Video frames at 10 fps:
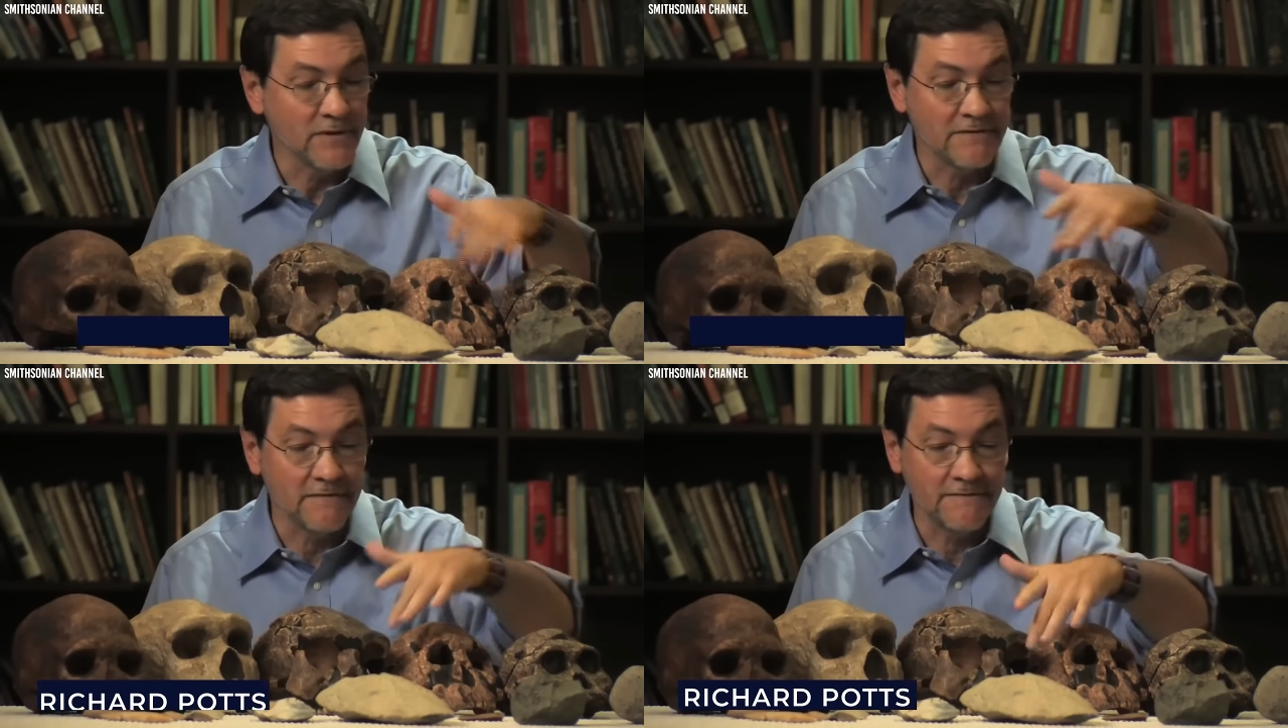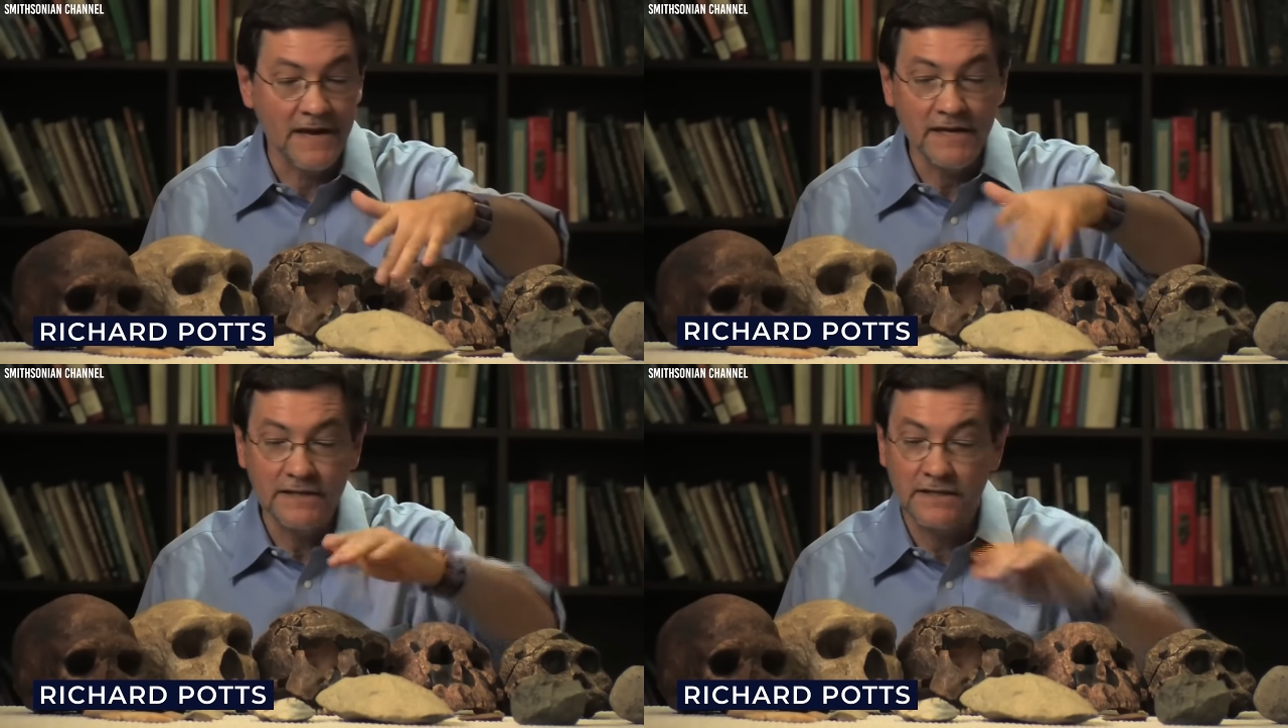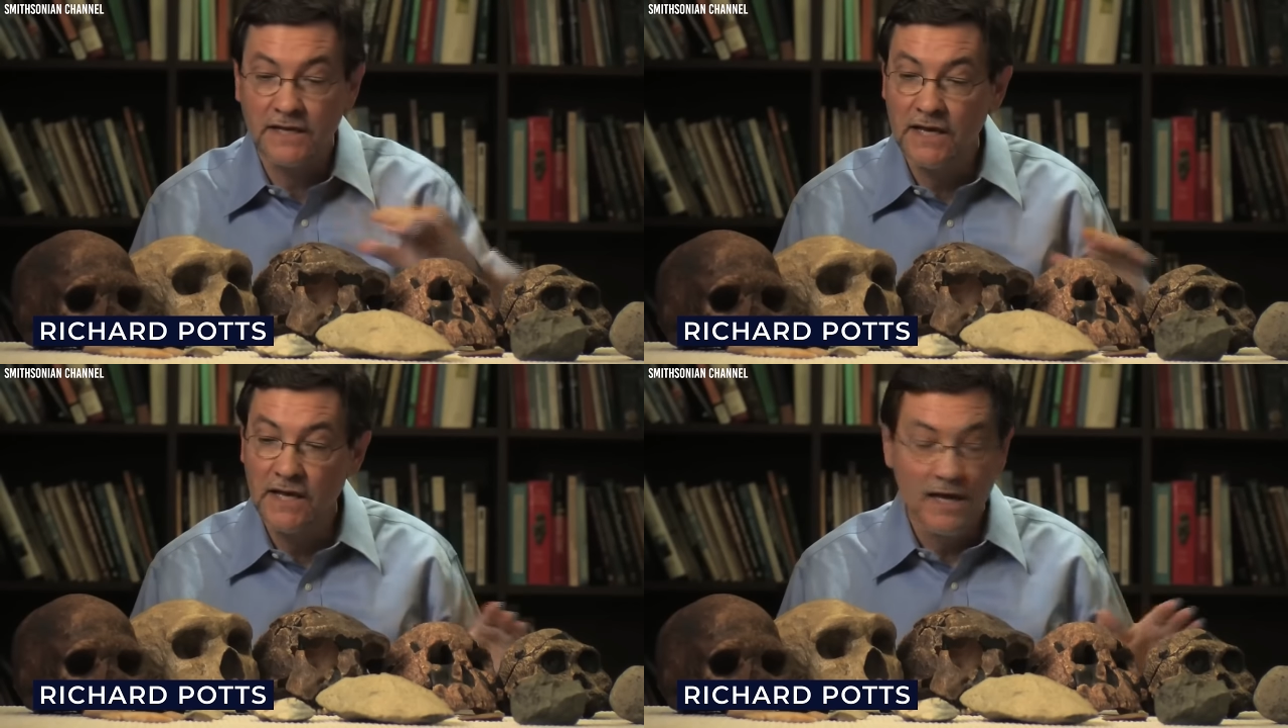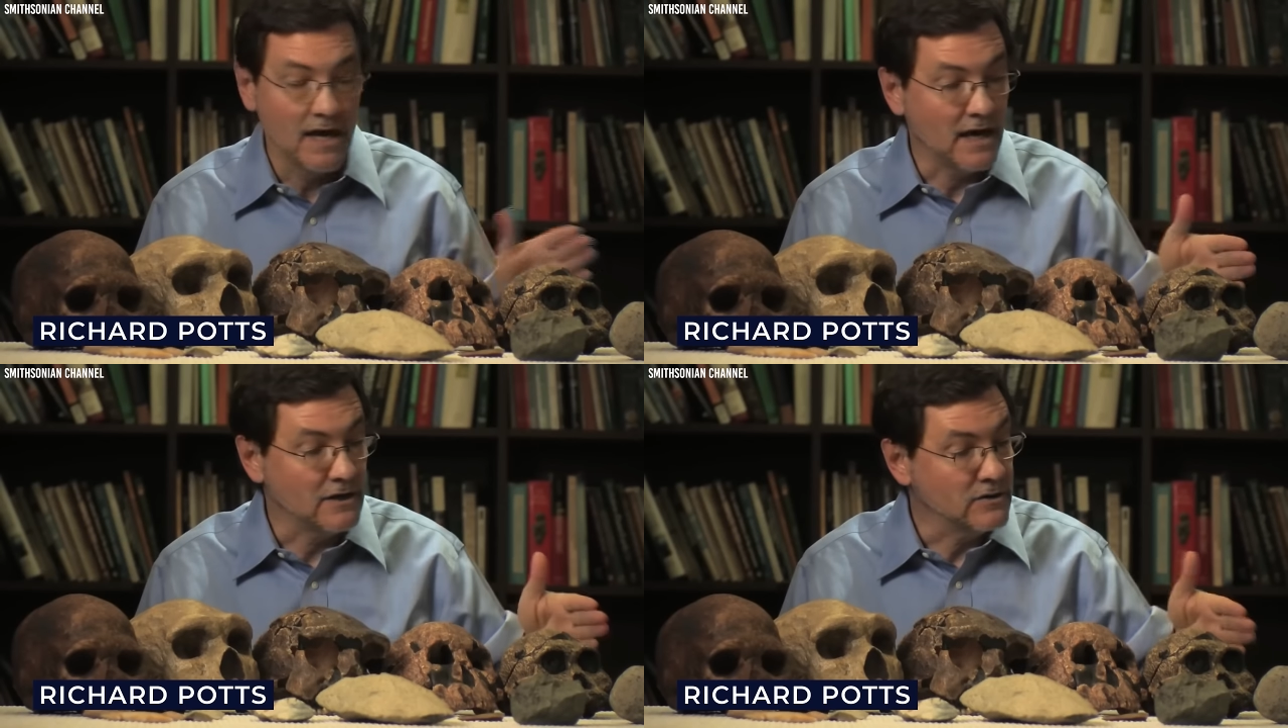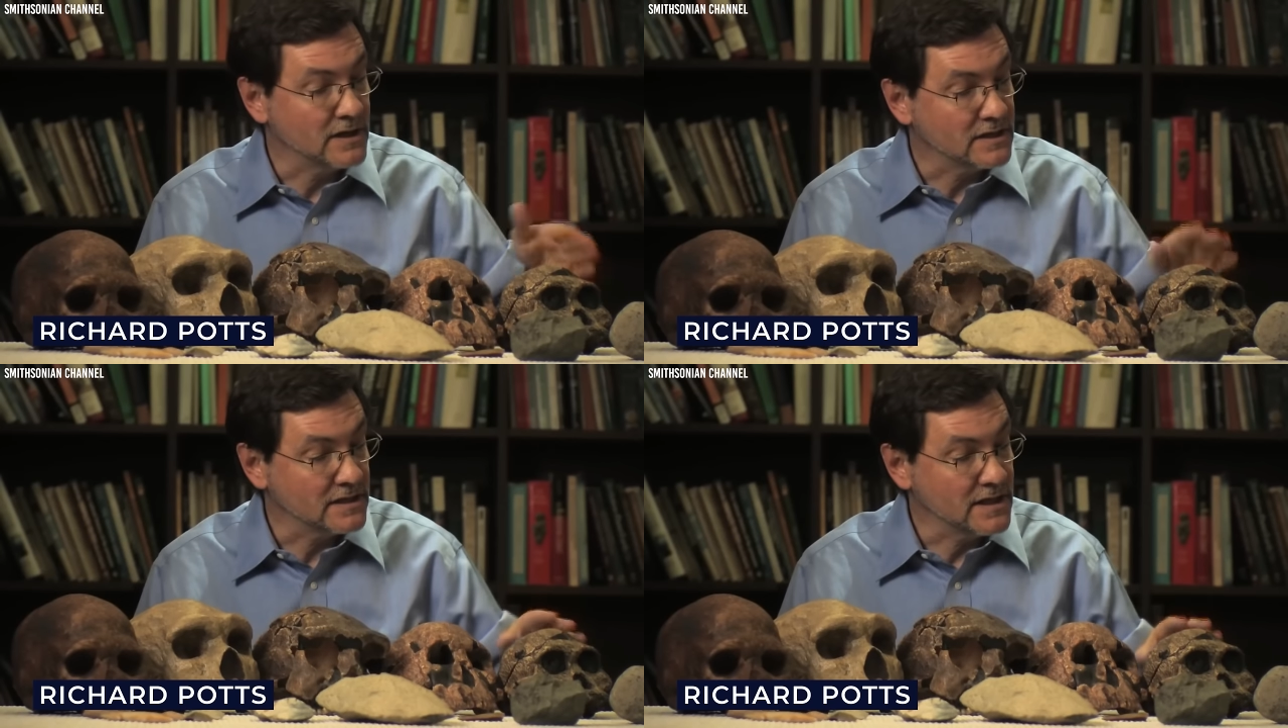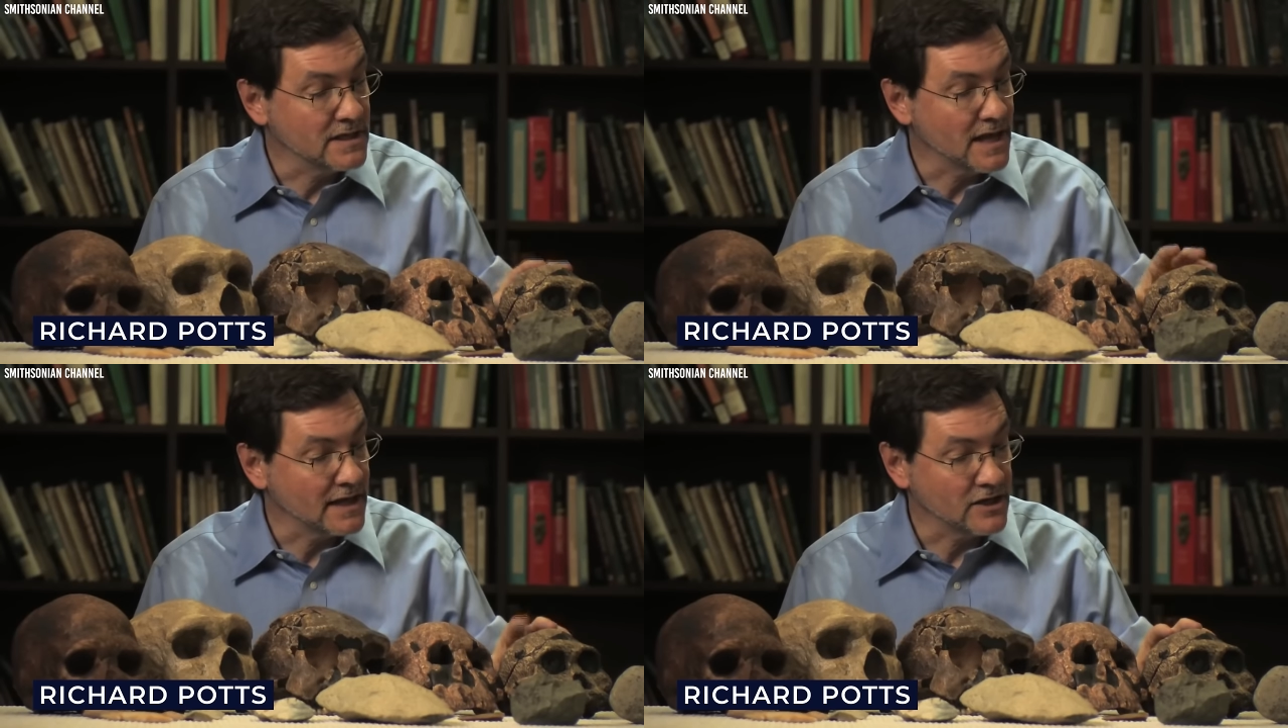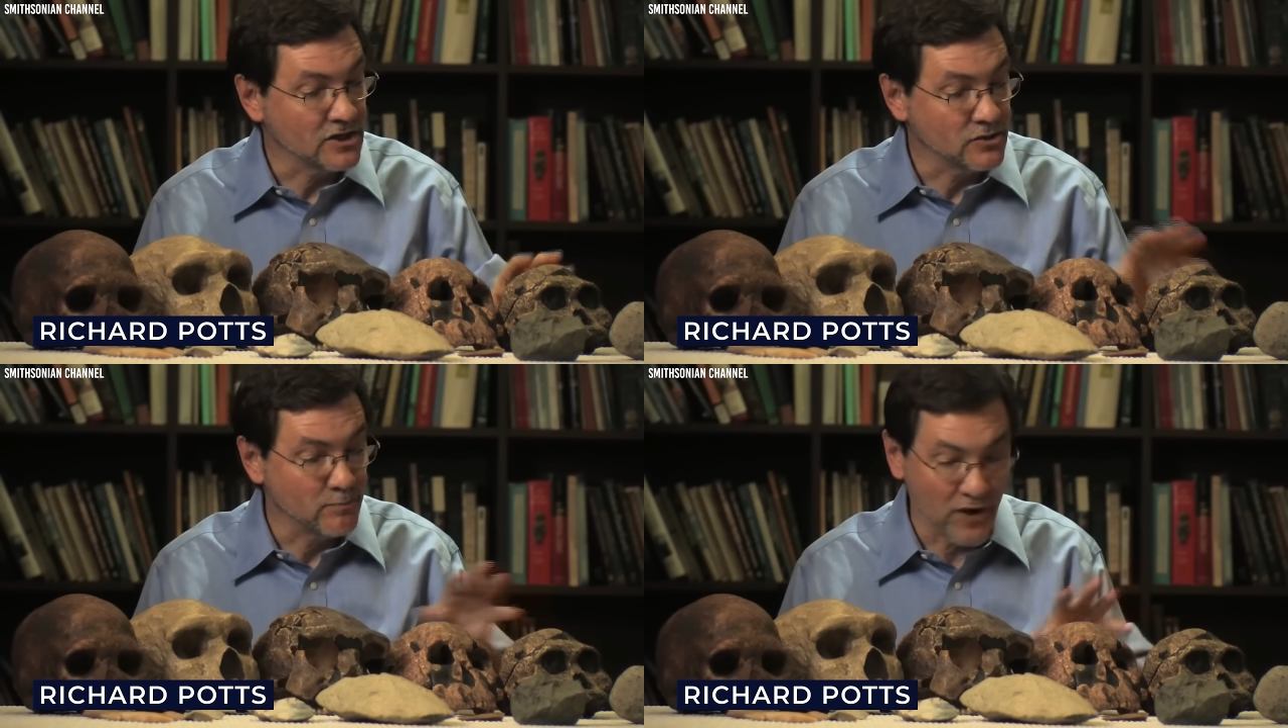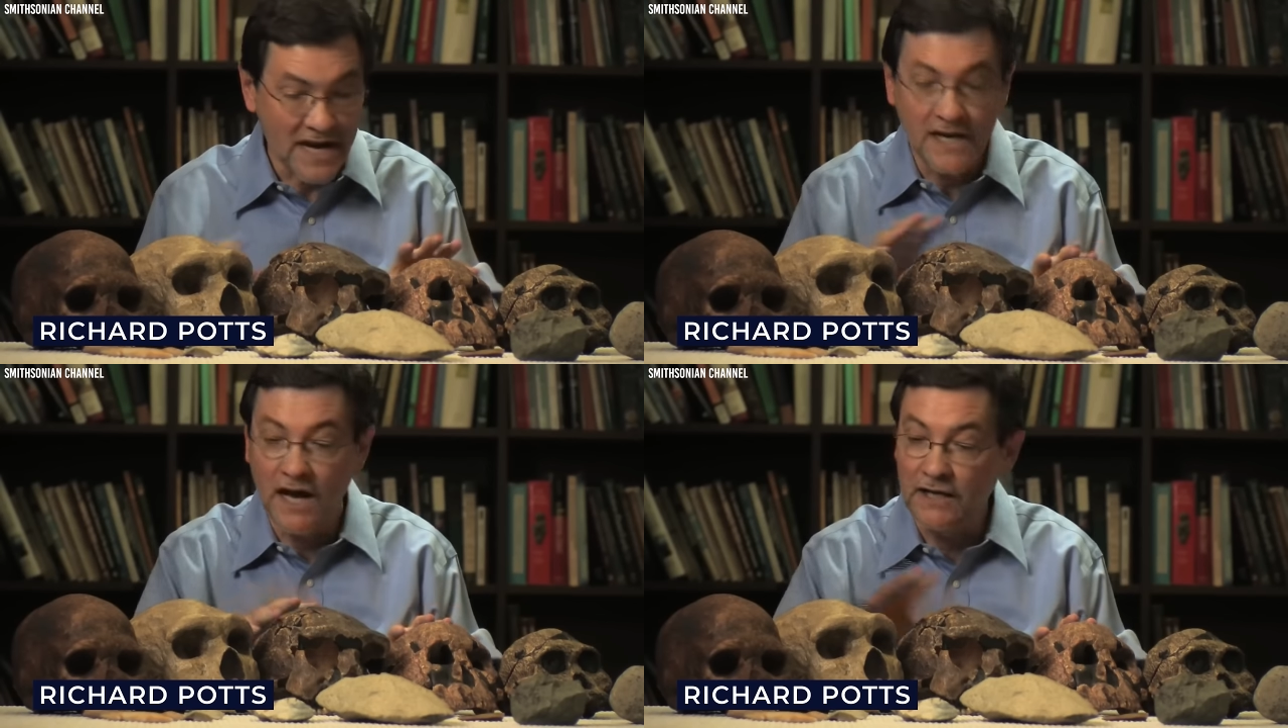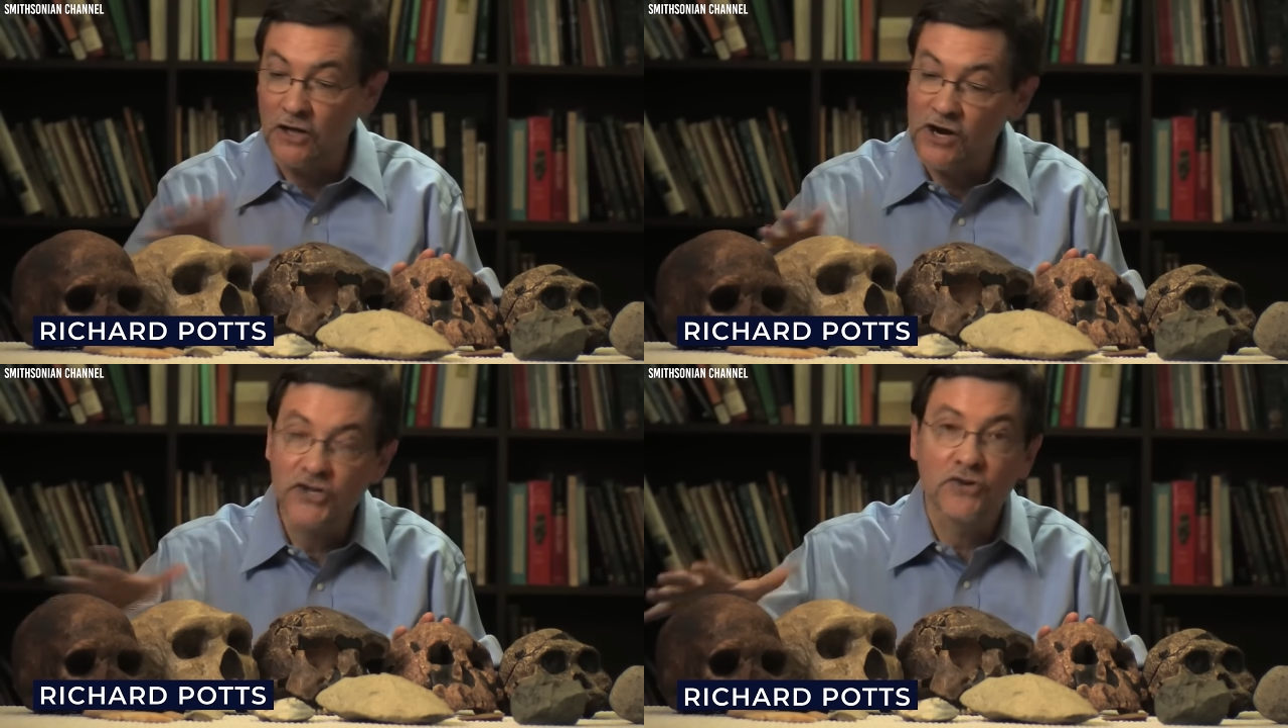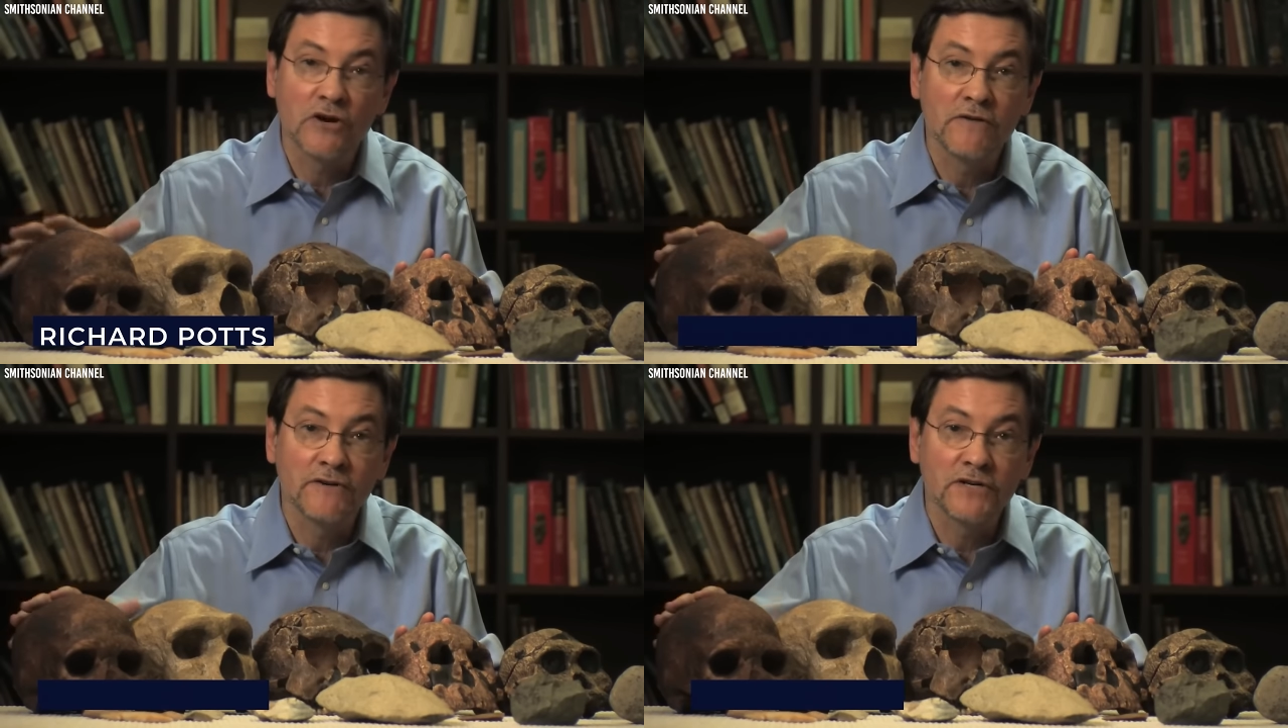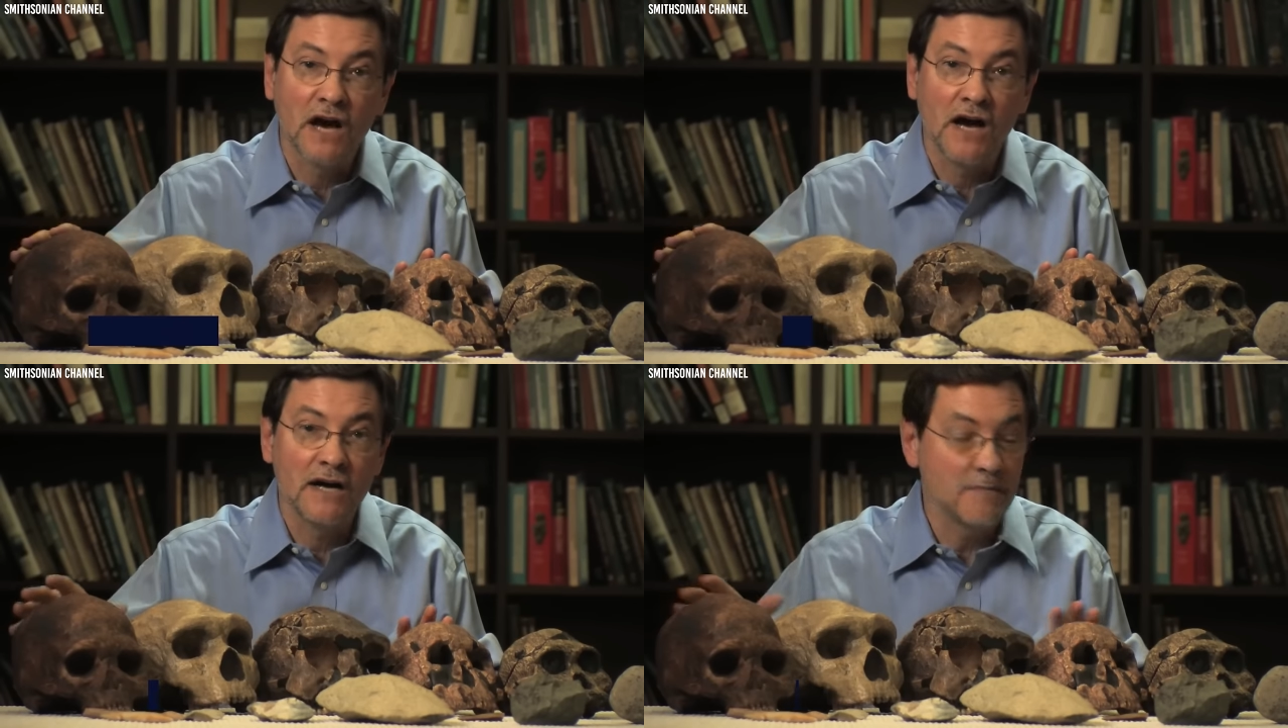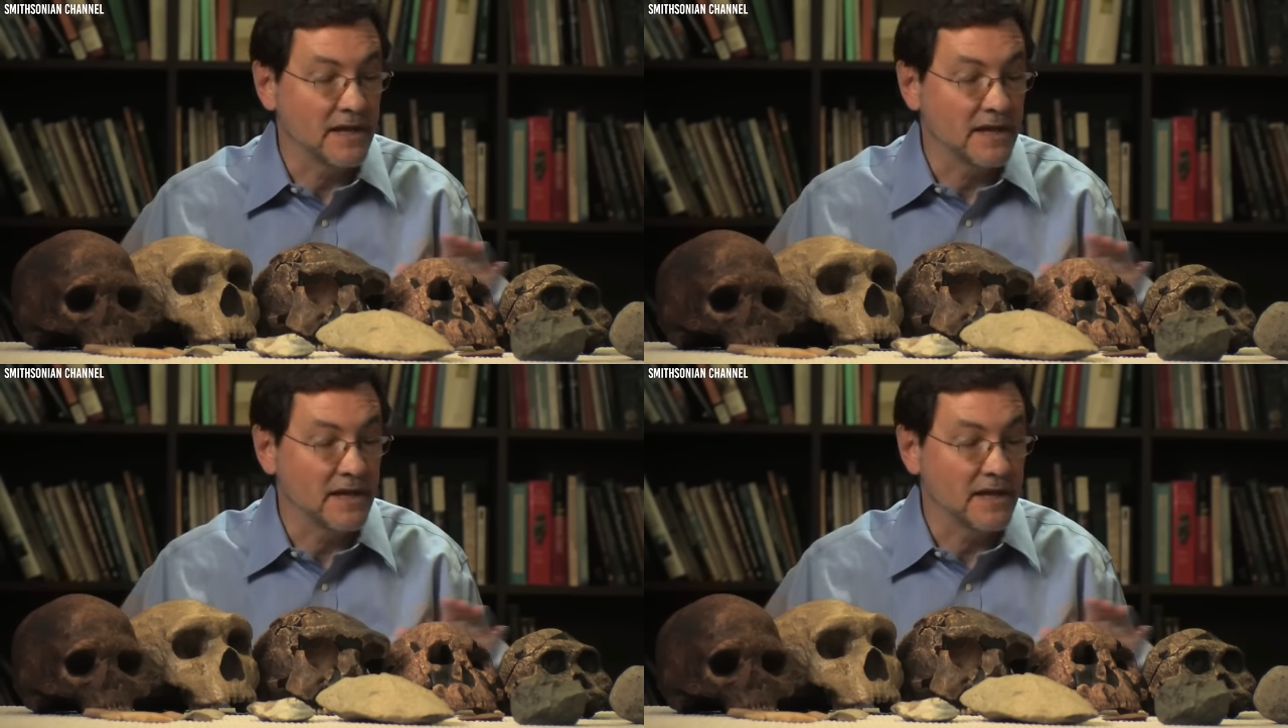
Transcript: Richard Potts, director of the Smithsonian's Human Origins Program.